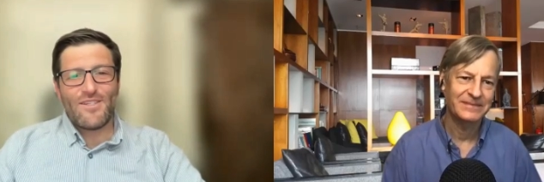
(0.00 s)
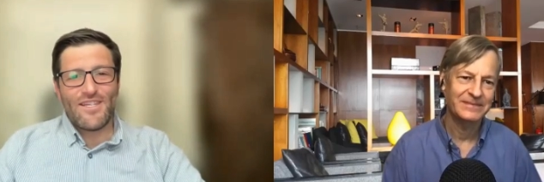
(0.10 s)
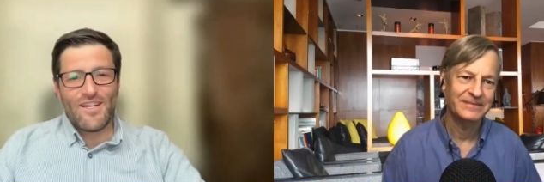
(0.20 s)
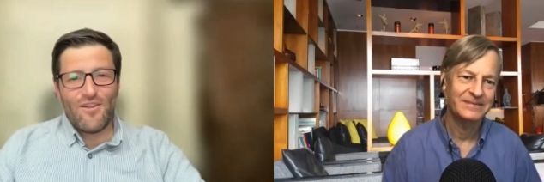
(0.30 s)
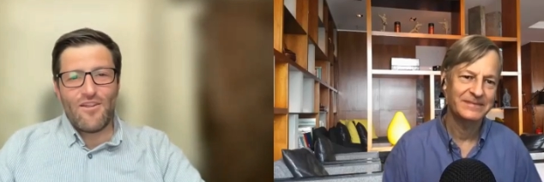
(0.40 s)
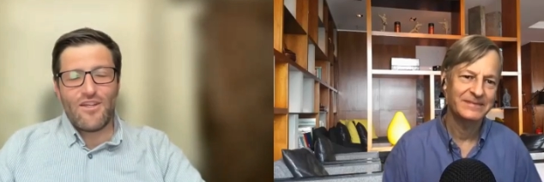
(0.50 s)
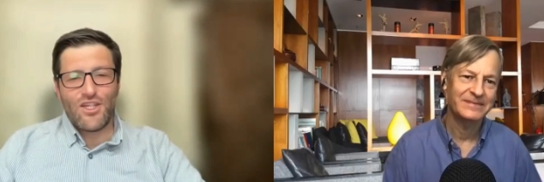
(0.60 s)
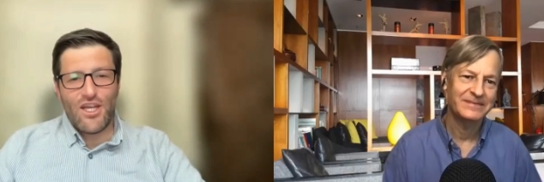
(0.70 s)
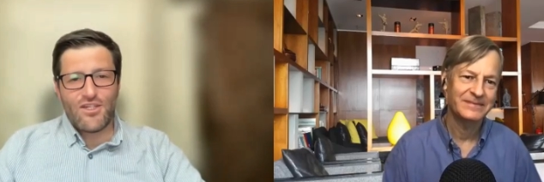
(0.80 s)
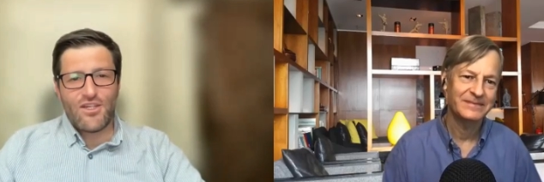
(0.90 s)
Speaker 1: single
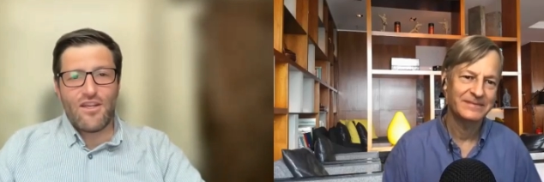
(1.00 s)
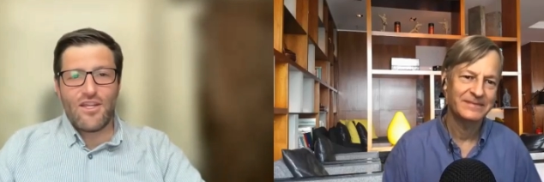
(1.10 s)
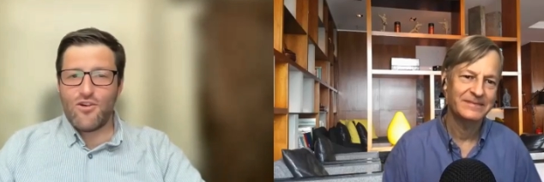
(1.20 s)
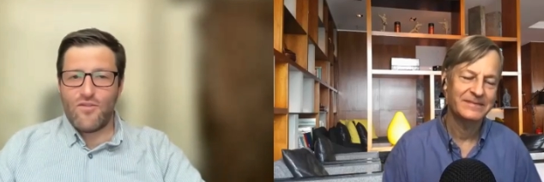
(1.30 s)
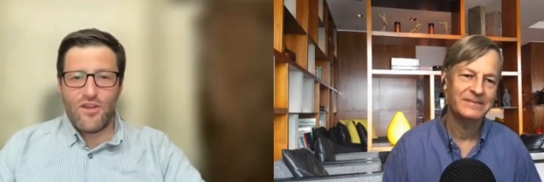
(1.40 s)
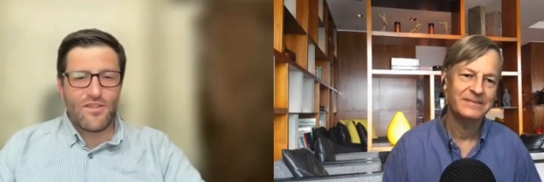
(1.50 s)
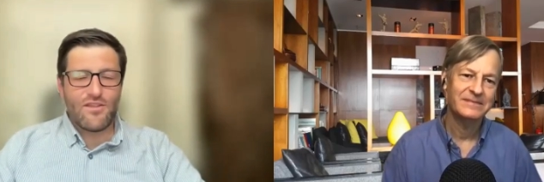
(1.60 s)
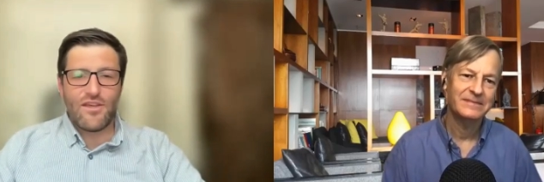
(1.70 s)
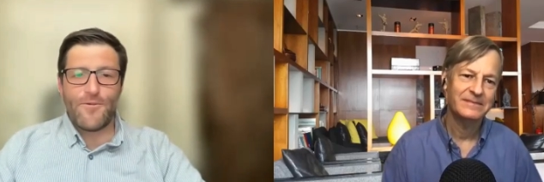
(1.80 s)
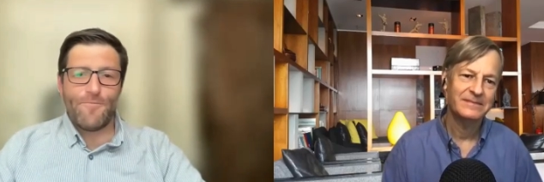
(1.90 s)
injection
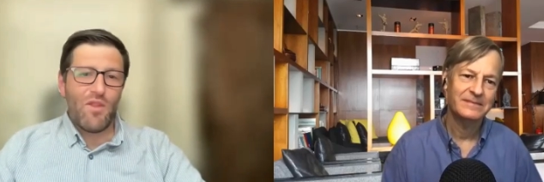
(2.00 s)
intravenously.